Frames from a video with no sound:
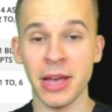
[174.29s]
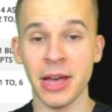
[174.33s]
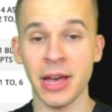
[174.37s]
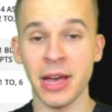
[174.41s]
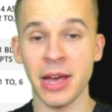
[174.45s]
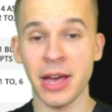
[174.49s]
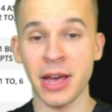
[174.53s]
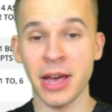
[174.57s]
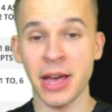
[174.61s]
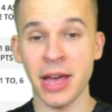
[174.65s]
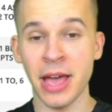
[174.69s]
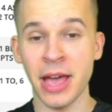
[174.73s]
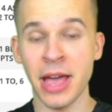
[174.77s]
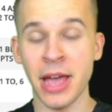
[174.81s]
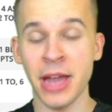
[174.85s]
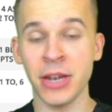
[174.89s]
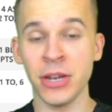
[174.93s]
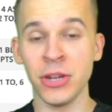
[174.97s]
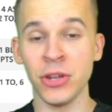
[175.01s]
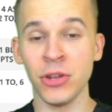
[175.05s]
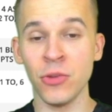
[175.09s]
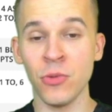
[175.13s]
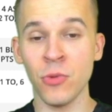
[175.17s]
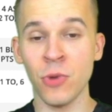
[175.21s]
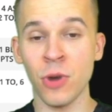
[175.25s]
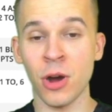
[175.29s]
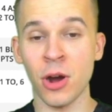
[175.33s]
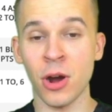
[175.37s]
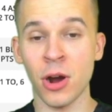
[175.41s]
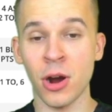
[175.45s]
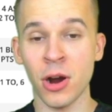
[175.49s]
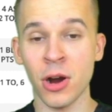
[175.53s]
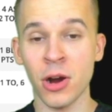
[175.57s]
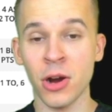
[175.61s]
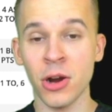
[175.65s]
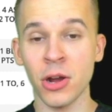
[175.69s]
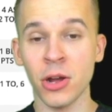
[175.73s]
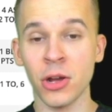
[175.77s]
And you
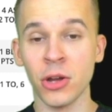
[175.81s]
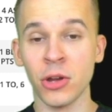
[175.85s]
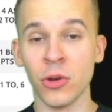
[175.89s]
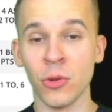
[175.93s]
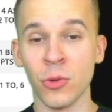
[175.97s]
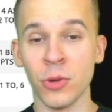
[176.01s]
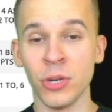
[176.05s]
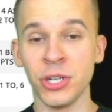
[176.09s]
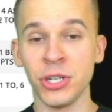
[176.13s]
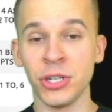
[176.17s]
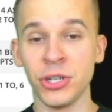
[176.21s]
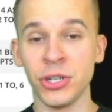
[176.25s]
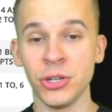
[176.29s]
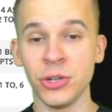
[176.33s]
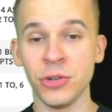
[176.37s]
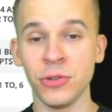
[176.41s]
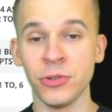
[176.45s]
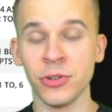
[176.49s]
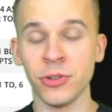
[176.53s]
are going to...